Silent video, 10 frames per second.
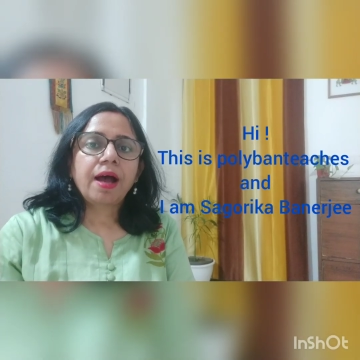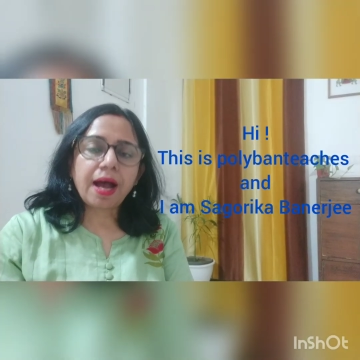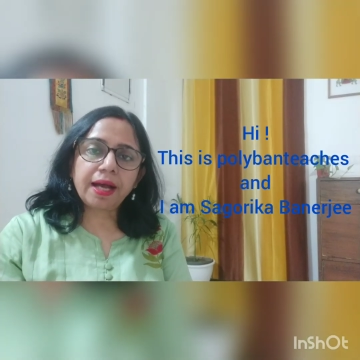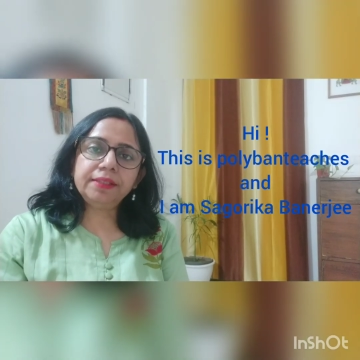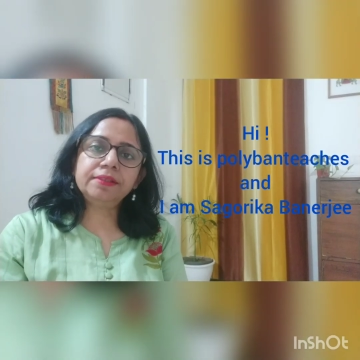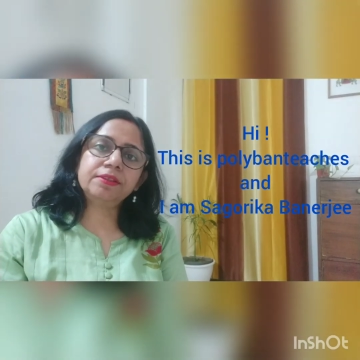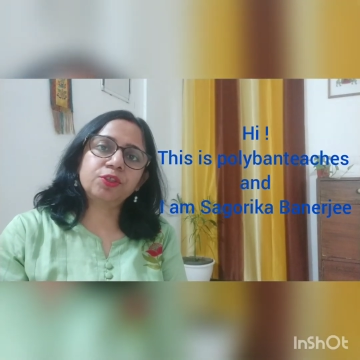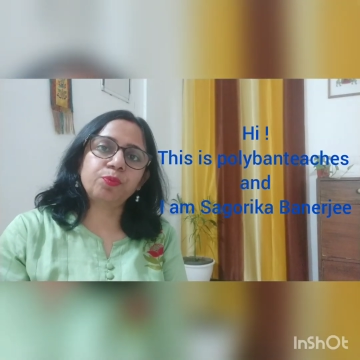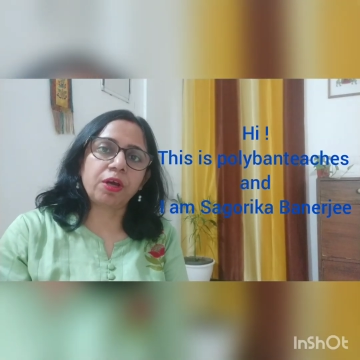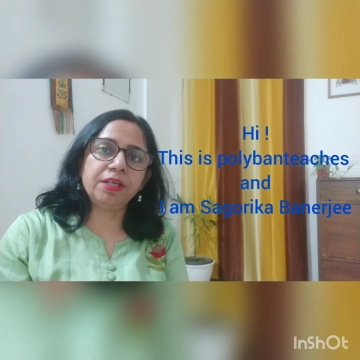Hi, this is
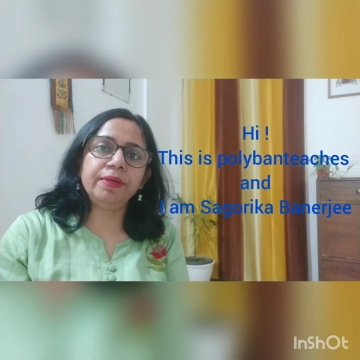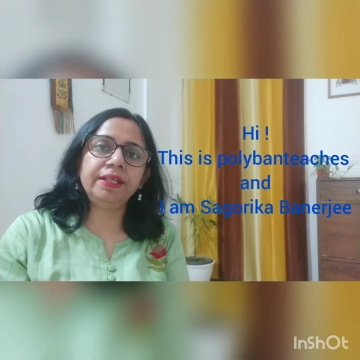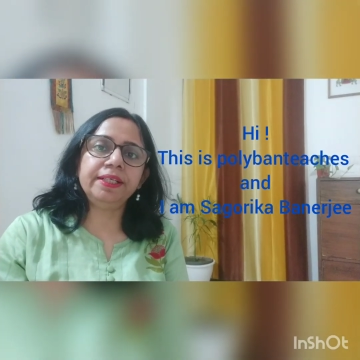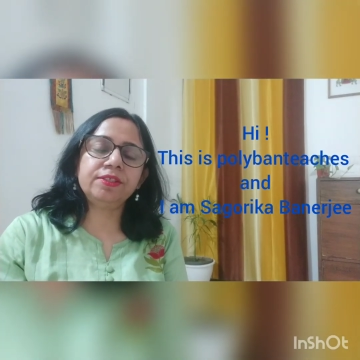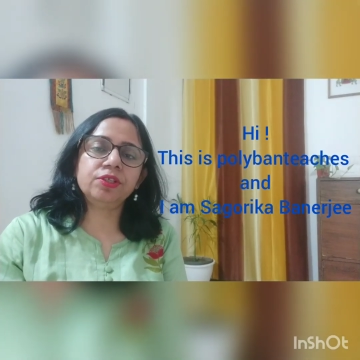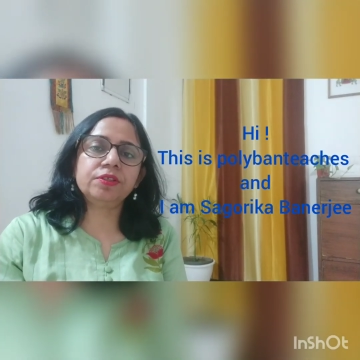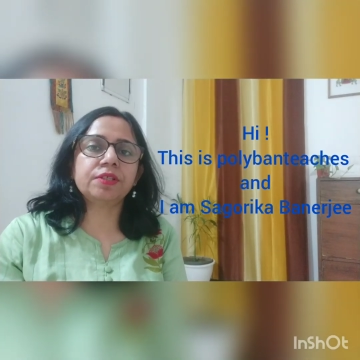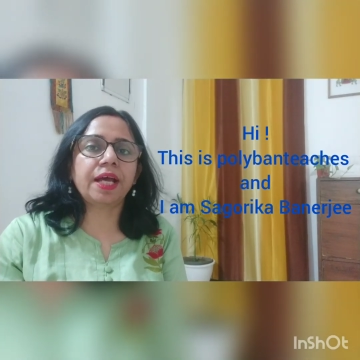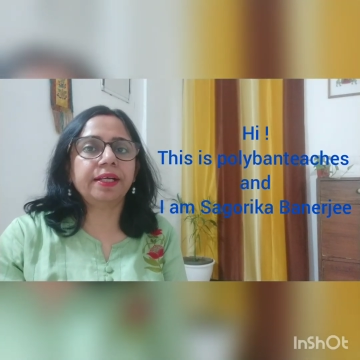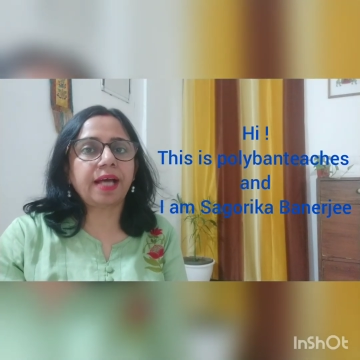Polybanteaches
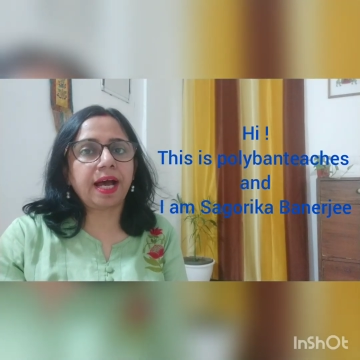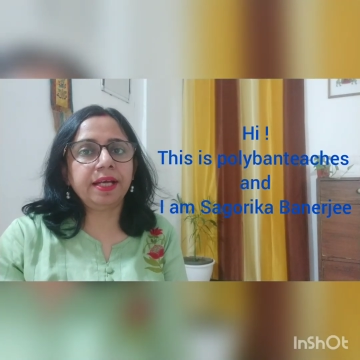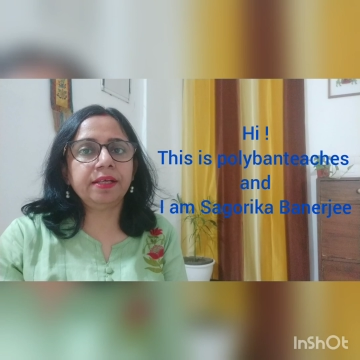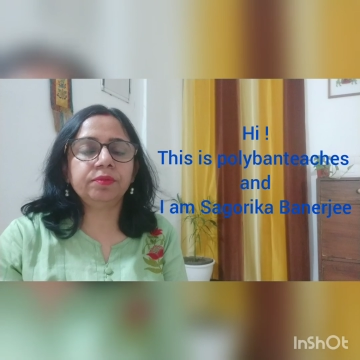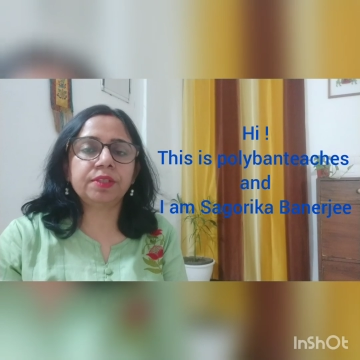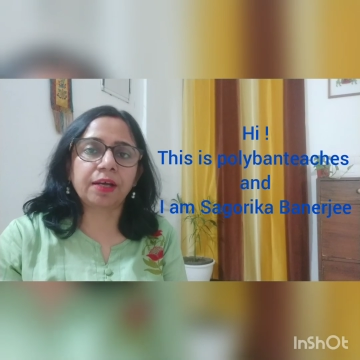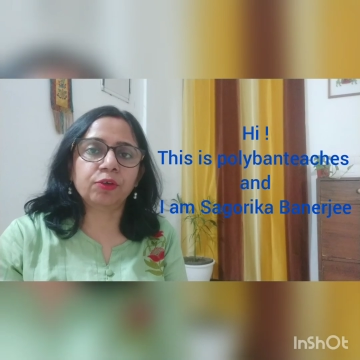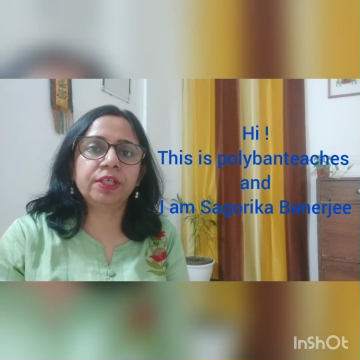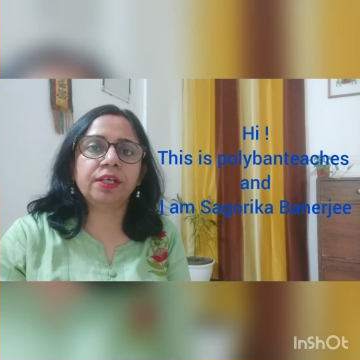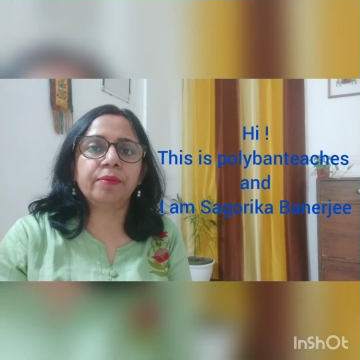and I am
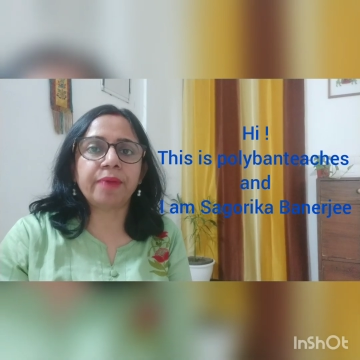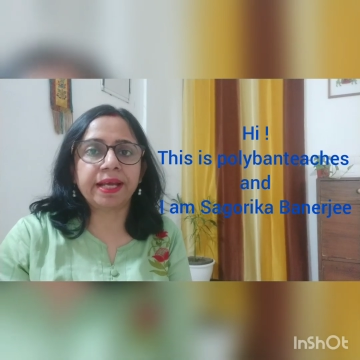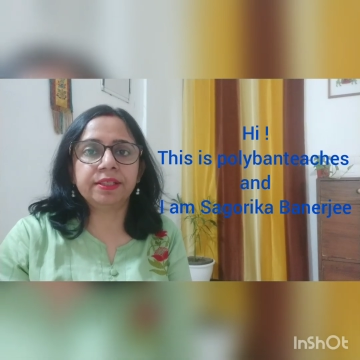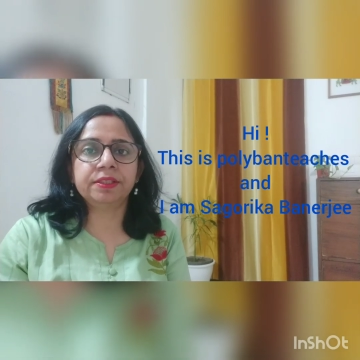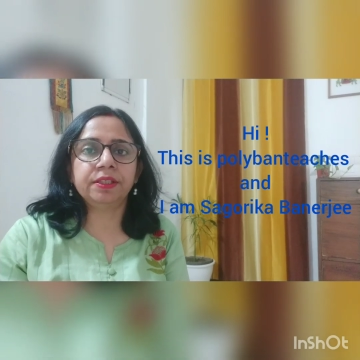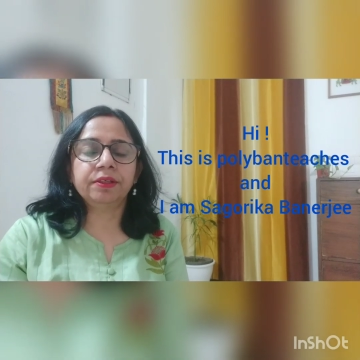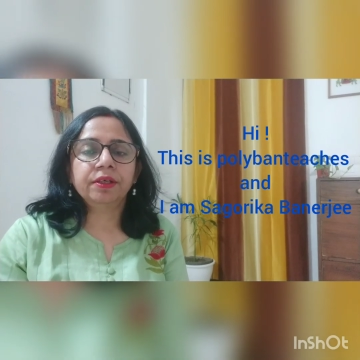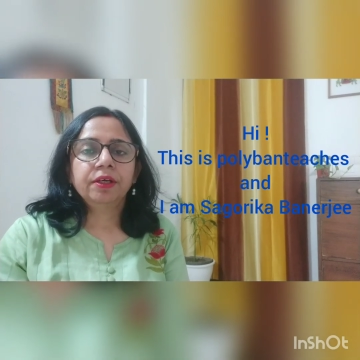Sagorika Banerjee.